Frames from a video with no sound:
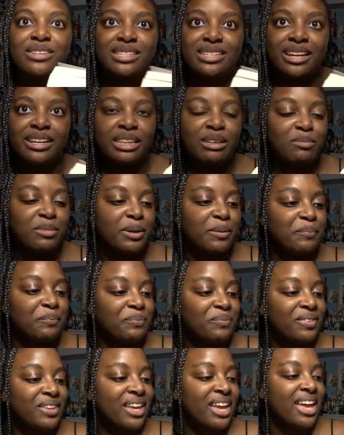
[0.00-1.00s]
is telling me.
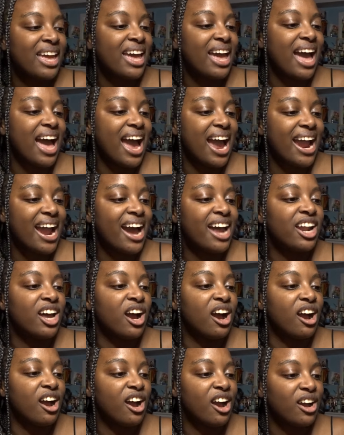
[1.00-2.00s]
I got
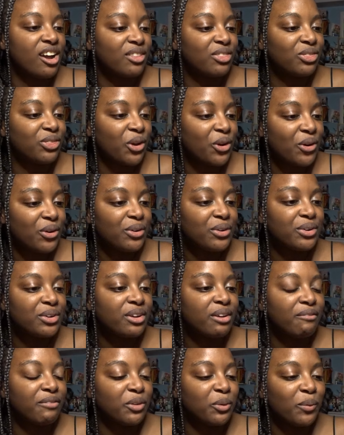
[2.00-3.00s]
a third
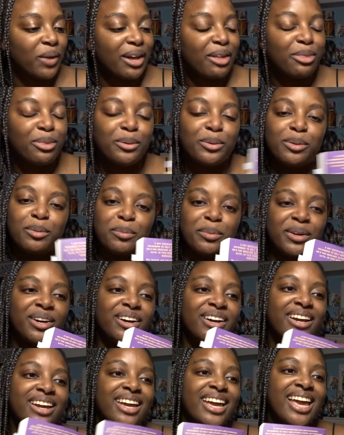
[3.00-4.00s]
of the way through the
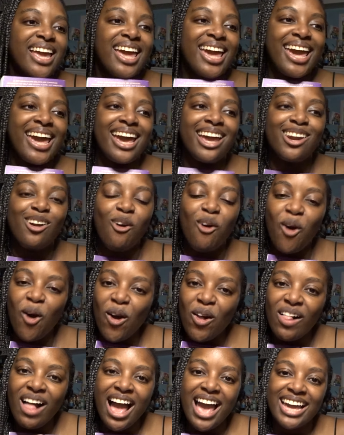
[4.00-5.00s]
book, and
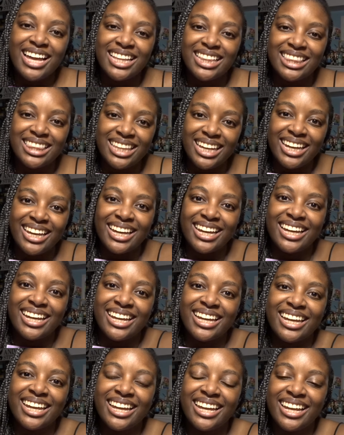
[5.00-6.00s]
all I can think
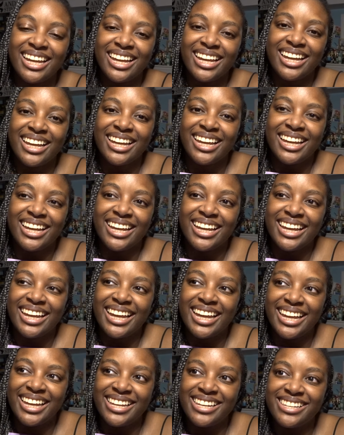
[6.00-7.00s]

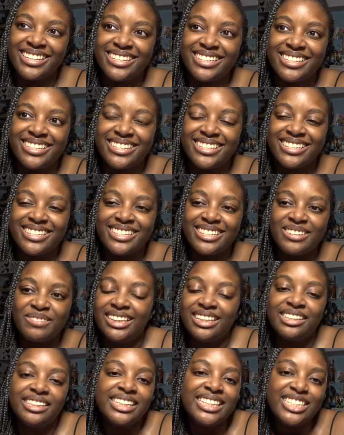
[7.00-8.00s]
is
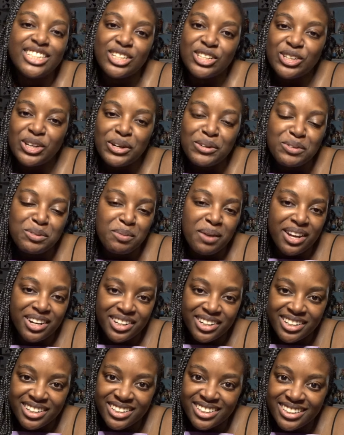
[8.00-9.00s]
Lily deserves
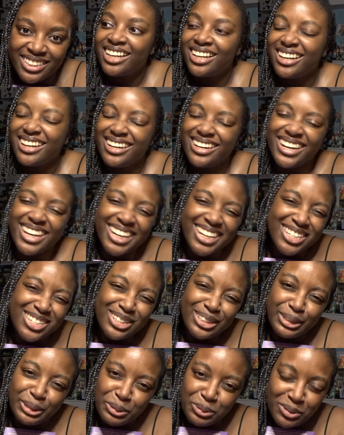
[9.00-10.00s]
better. Nick is
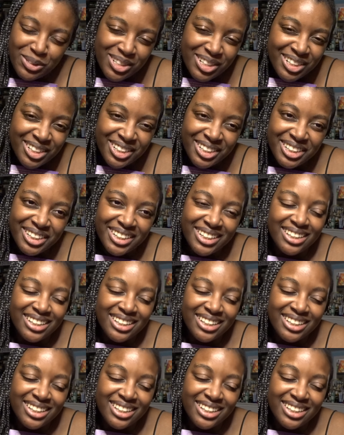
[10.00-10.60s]
a loser.